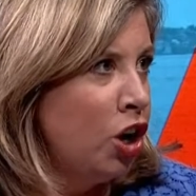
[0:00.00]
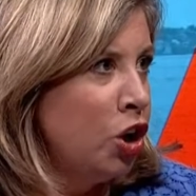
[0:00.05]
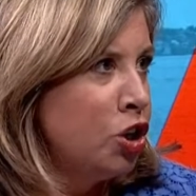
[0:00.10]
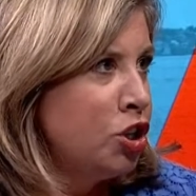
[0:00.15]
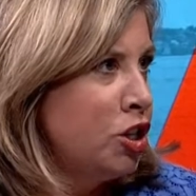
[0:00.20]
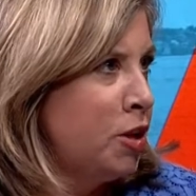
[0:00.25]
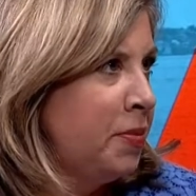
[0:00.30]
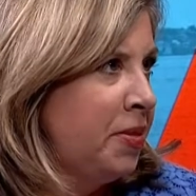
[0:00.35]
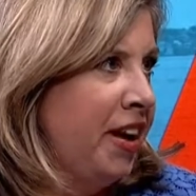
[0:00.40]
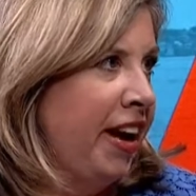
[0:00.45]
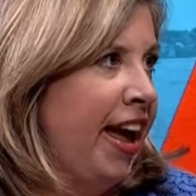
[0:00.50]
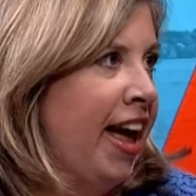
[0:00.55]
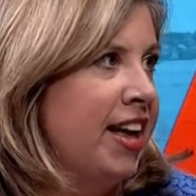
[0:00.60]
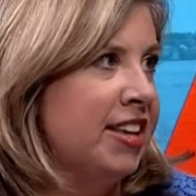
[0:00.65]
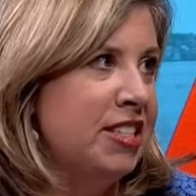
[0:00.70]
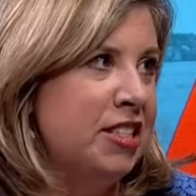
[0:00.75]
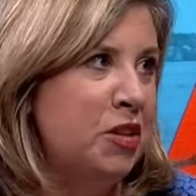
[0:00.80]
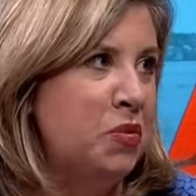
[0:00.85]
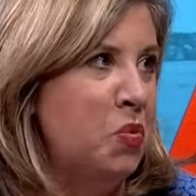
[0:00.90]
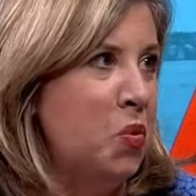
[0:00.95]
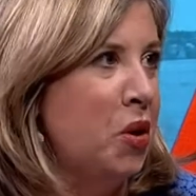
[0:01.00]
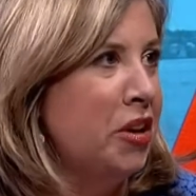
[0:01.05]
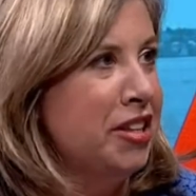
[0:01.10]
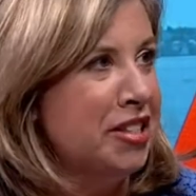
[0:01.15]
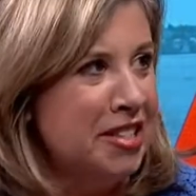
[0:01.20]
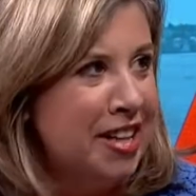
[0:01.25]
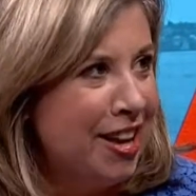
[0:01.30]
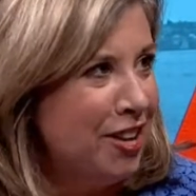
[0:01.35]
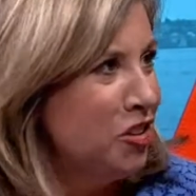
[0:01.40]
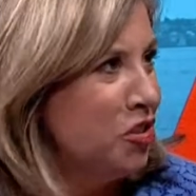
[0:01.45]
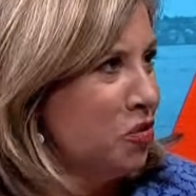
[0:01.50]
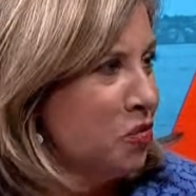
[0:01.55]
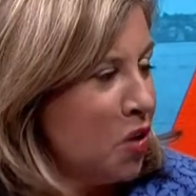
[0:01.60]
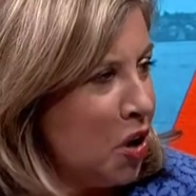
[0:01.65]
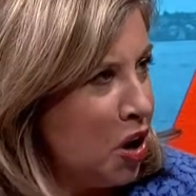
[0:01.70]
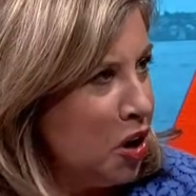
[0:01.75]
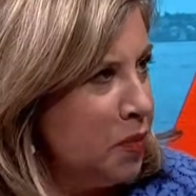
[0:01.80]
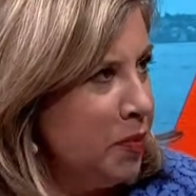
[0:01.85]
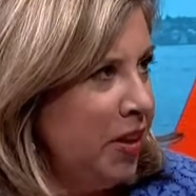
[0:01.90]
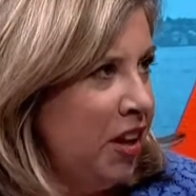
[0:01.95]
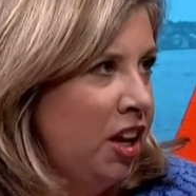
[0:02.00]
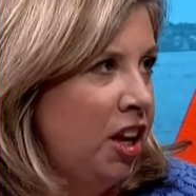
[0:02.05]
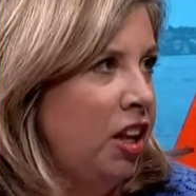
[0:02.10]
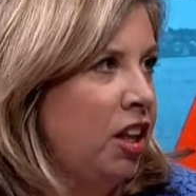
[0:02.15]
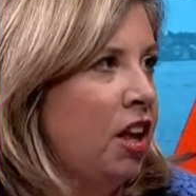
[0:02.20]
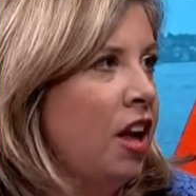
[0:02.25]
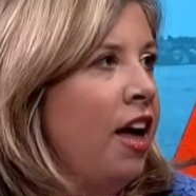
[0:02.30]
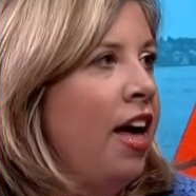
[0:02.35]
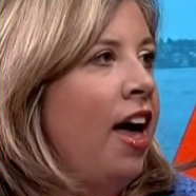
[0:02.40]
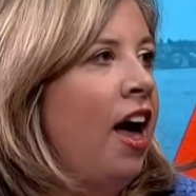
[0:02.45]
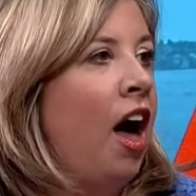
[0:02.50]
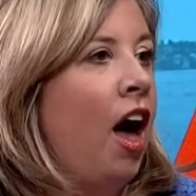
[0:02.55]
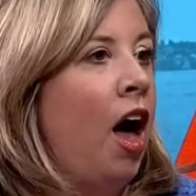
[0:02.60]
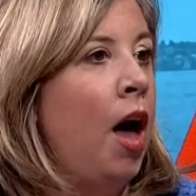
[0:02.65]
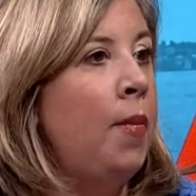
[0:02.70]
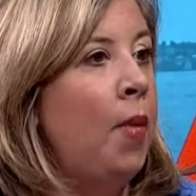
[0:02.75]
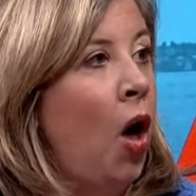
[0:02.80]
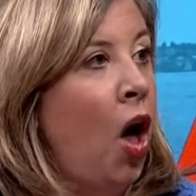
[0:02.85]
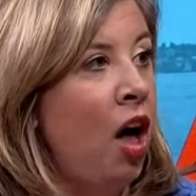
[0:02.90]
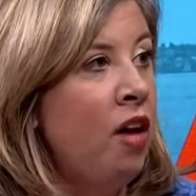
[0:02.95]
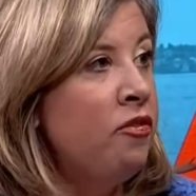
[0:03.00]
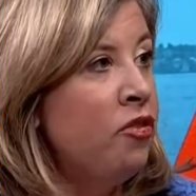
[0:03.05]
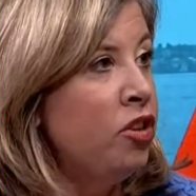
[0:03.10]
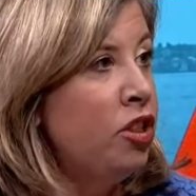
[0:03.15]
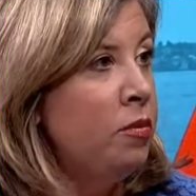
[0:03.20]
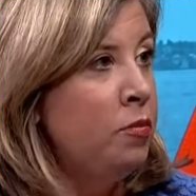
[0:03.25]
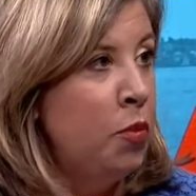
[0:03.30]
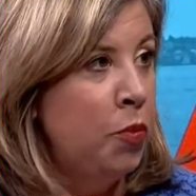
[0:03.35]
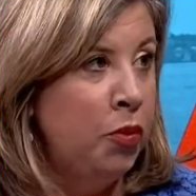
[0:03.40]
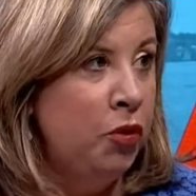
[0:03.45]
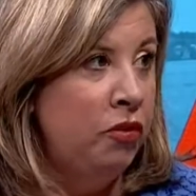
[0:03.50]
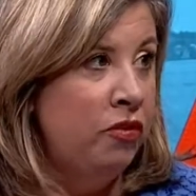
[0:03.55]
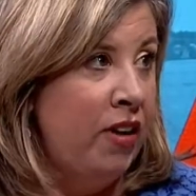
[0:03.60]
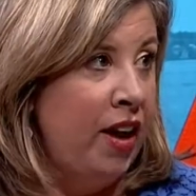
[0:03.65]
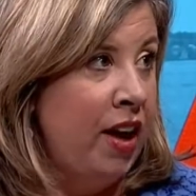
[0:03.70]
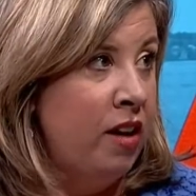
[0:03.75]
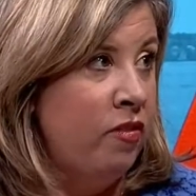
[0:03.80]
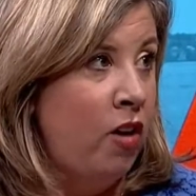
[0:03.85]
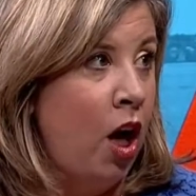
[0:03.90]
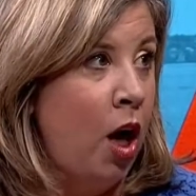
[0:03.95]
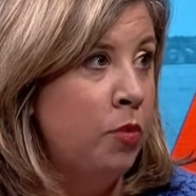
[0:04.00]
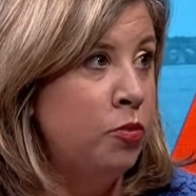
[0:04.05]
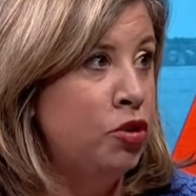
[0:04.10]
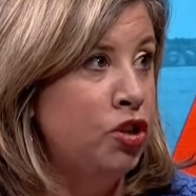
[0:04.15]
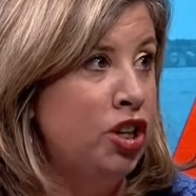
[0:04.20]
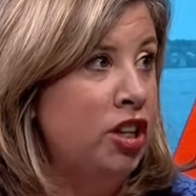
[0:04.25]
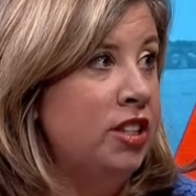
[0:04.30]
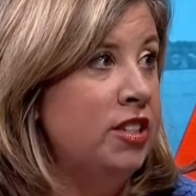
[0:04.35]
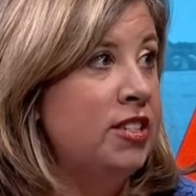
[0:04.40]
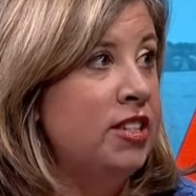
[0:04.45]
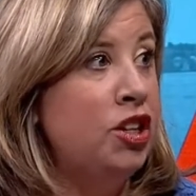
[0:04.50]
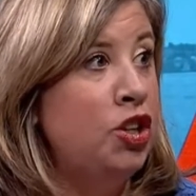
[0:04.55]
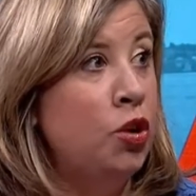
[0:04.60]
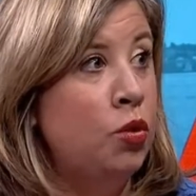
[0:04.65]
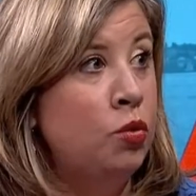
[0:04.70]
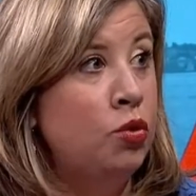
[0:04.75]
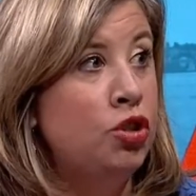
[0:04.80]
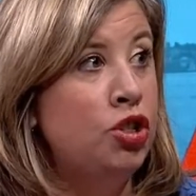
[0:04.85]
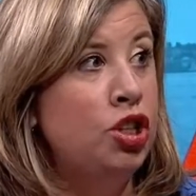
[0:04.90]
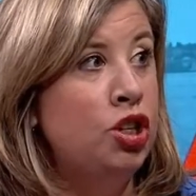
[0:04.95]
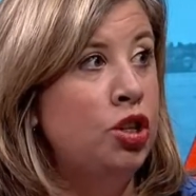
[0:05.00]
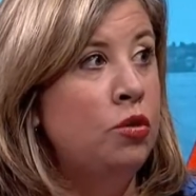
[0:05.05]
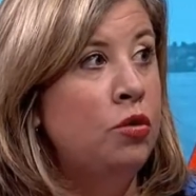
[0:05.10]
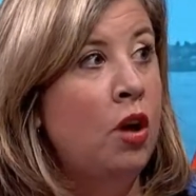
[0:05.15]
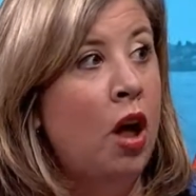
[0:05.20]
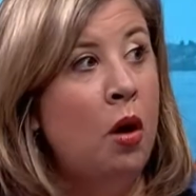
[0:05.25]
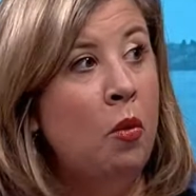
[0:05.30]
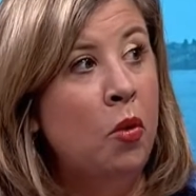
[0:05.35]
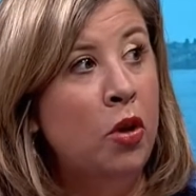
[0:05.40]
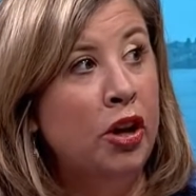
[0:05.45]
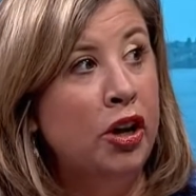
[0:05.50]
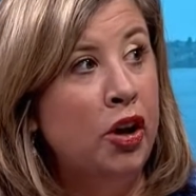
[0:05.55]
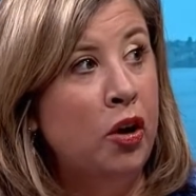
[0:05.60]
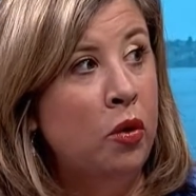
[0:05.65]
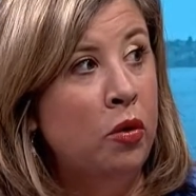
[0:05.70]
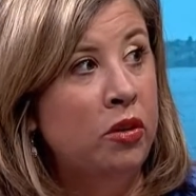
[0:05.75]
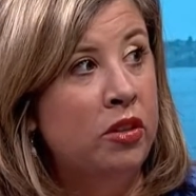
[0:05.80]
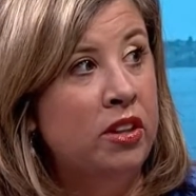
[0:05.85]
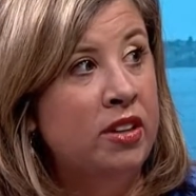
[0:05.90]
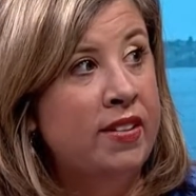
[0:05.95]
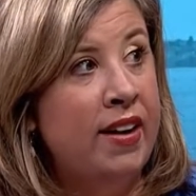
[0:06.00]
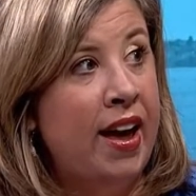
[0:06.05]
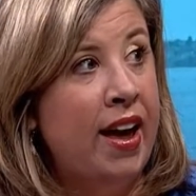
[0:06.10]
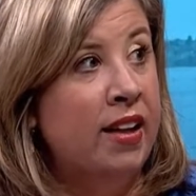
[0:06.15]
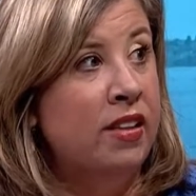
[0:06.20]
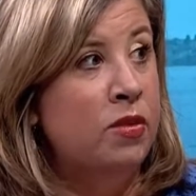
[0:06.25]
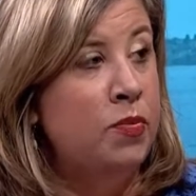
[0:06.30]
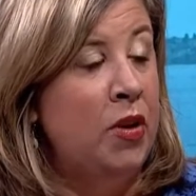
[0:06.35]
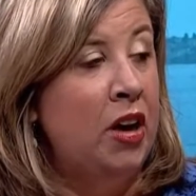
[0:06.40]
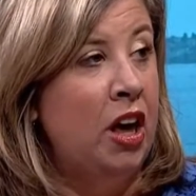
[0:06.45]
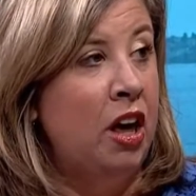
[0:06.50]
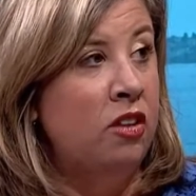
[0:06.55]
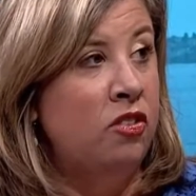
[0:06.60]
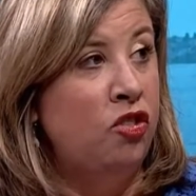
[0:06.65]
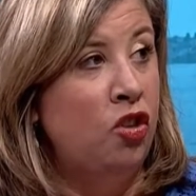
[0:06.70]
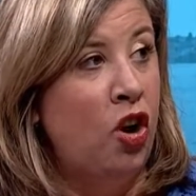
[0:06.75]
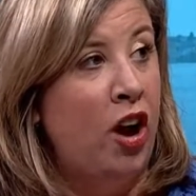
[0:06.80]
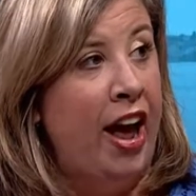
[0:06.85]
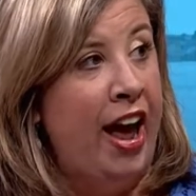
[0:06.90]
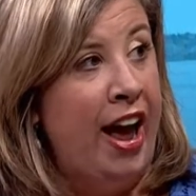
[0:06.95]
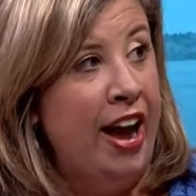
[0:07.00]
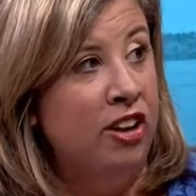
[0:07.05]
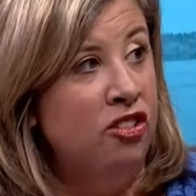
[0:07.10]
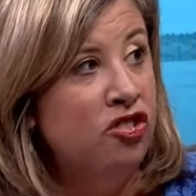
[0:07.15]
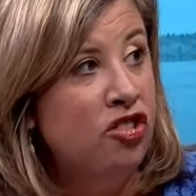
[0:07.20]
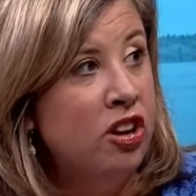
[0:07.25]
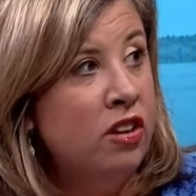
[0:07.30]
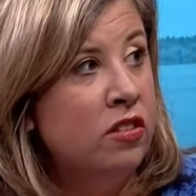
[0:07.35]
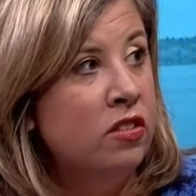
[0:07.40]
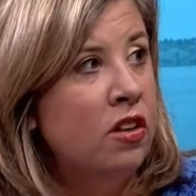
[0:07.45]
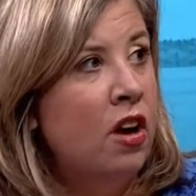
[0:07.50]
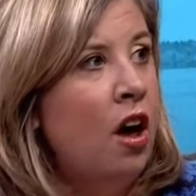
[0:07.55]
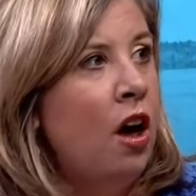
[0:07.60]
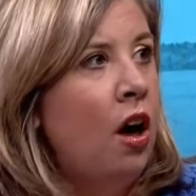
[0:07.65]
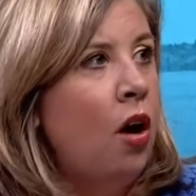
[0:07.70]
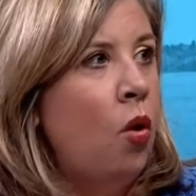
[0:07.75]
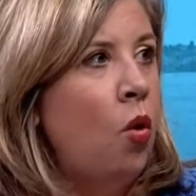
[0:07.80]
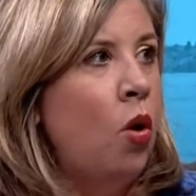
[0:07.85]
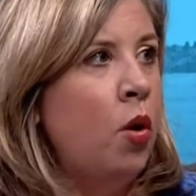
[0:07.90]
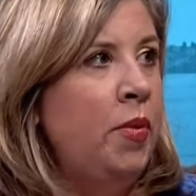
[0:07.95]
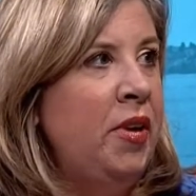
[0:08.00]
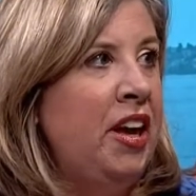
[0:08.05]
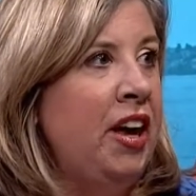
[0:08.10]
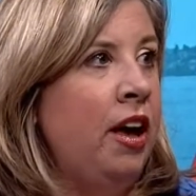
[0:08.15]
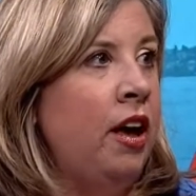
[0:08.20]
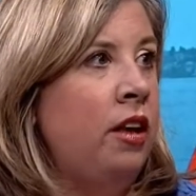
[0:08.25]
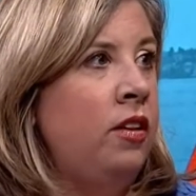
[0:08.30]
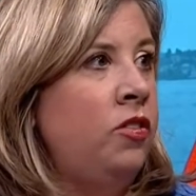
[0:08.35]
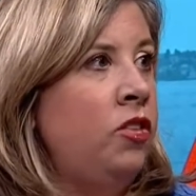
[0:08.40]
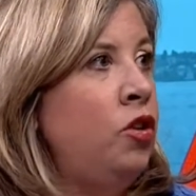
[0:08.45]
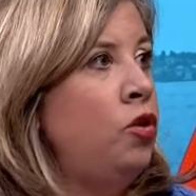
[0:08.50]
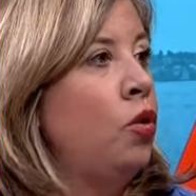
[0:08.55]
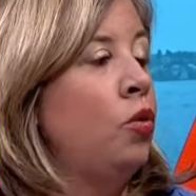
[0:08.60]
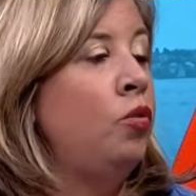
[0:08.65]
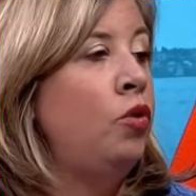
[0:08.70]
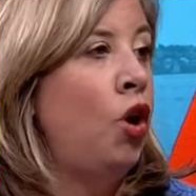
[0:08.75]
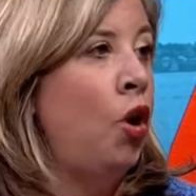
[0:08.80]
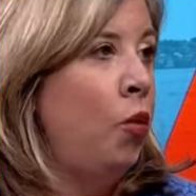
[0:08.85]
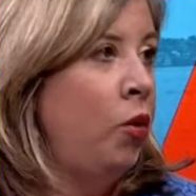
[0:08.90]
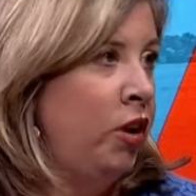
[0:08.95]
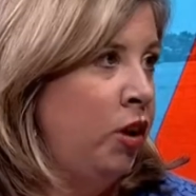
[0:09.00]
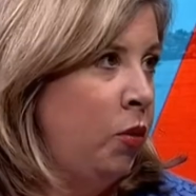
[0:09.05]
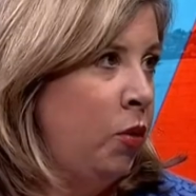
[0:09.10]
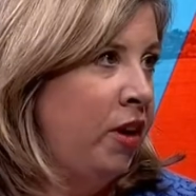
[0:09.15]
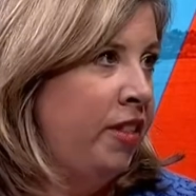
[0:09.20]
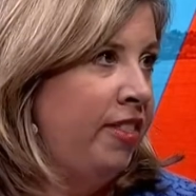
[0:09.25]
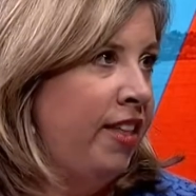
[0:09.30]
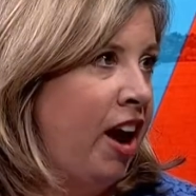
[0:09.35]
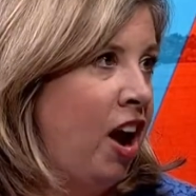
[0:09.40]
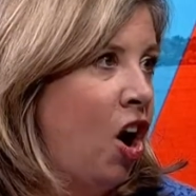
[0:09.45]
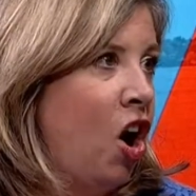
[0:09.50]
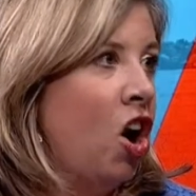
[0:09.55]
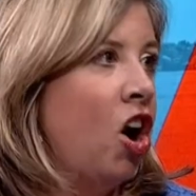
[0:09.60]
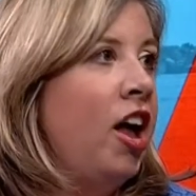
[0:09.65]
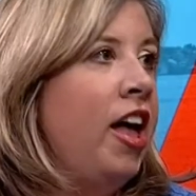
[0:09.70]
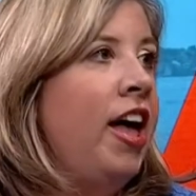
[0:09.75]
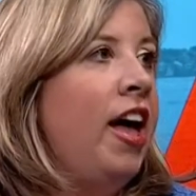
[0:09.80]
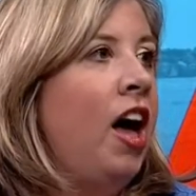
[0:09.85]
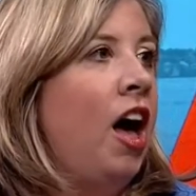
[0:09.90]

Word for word: or something, ask them what does that shrug mean? Mm -hmm. um, offer them a buffet of options. You know, do you not want to go to the dance because you're anxious or because you don't know anyone there?